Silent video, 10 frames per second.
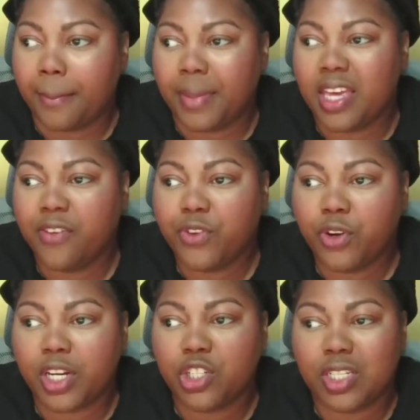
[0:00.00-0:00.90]
If
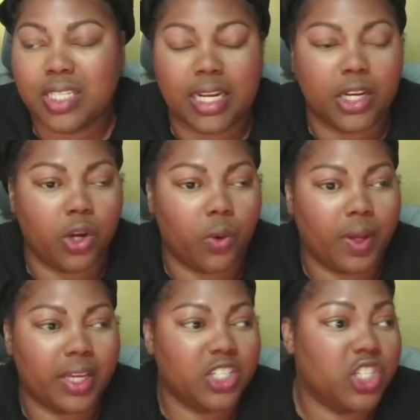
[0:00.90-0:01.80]
you're interested in
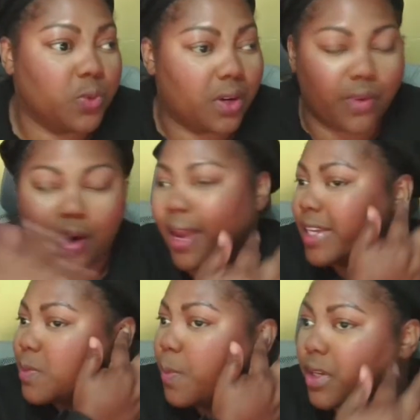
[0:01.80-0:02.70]
knowing, because she's one of our
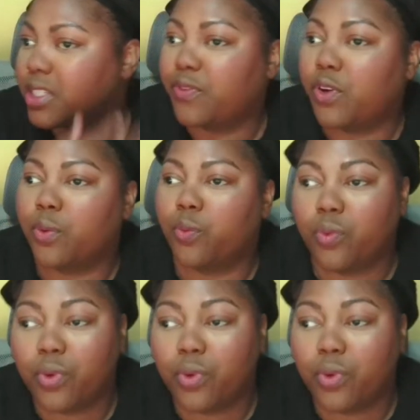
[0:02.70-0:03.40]
experts, if you're